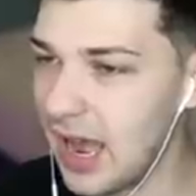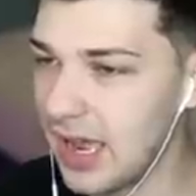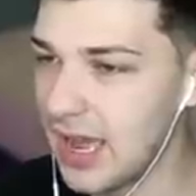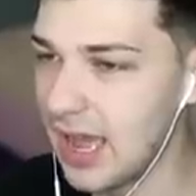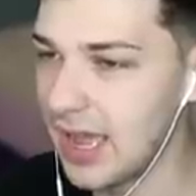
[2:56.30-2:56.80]

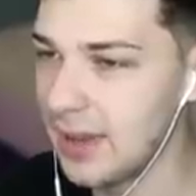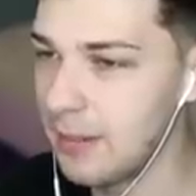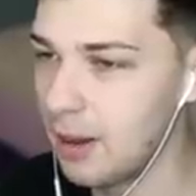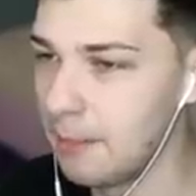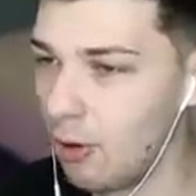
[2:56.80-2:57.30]
I
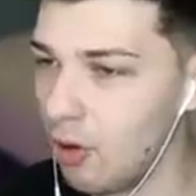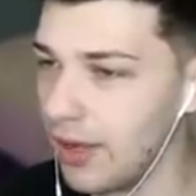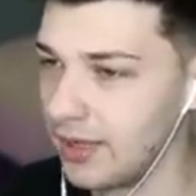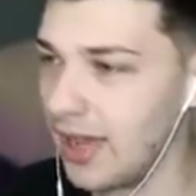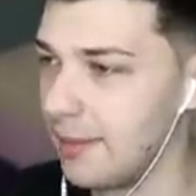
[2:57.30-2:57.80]
am a
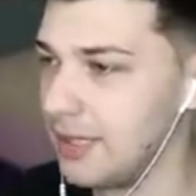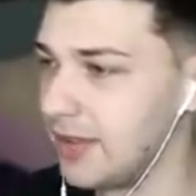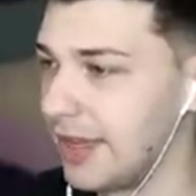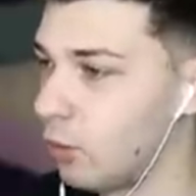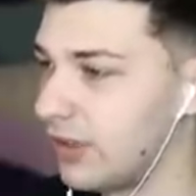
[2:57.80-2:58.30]
boy. I
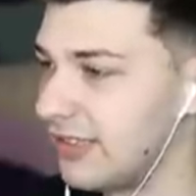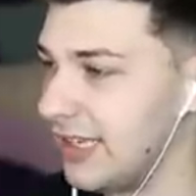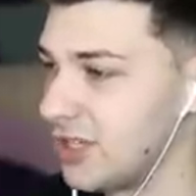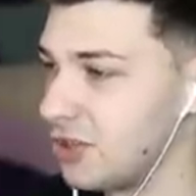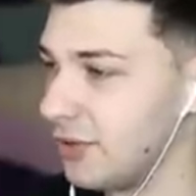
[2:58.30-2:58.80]
mean, like, what's the issue